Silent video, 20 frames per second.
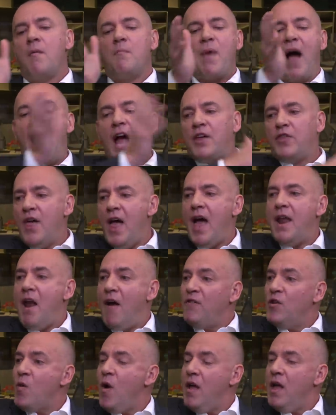back then
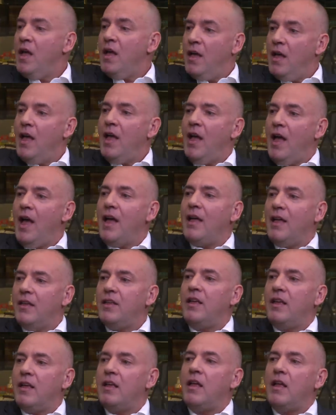everyone... The age of
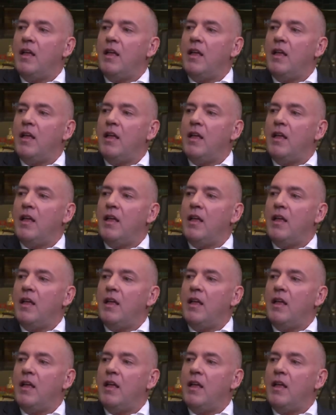abundance, as you